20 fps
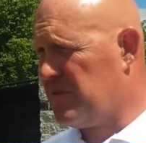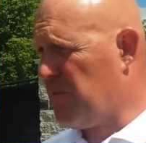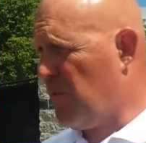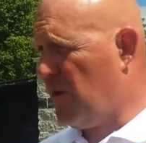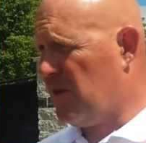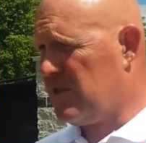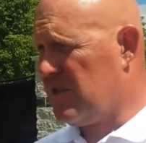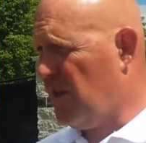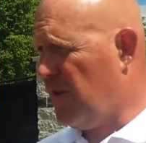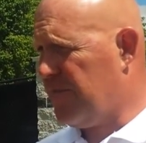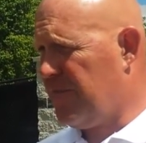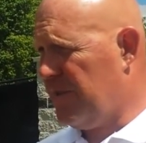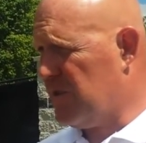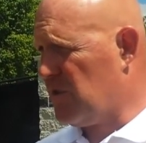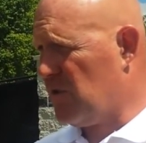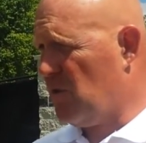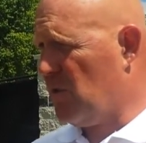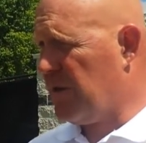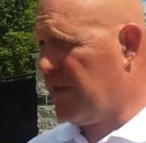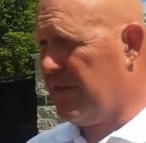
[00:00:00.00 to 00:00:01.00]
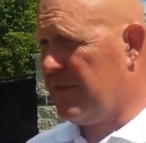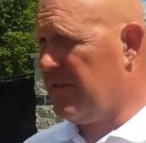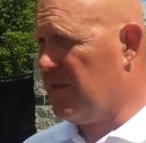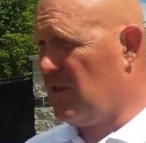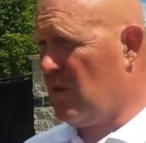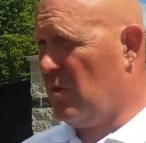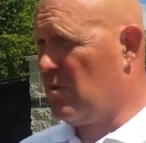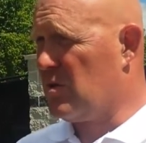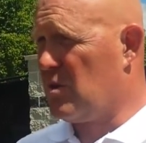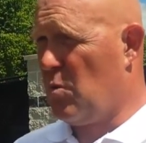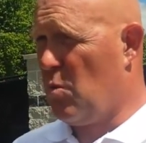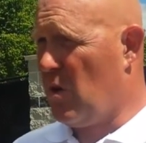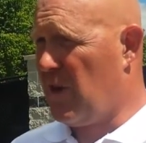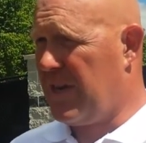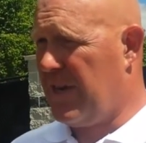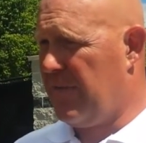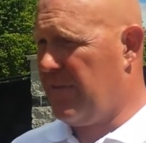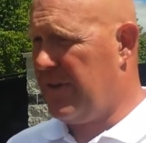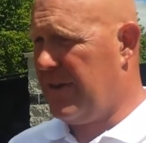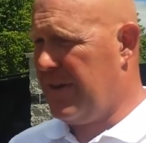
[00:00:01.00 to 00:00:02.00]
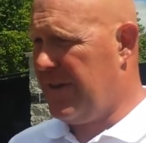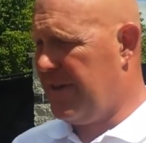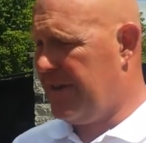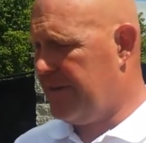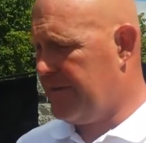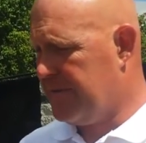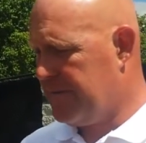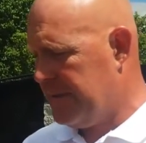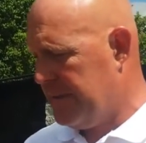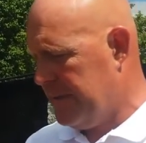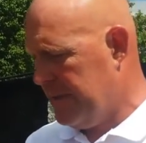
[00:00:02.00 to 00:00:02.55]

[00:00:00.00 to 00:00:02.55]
Smart, tough, physical kid that goes to work every day.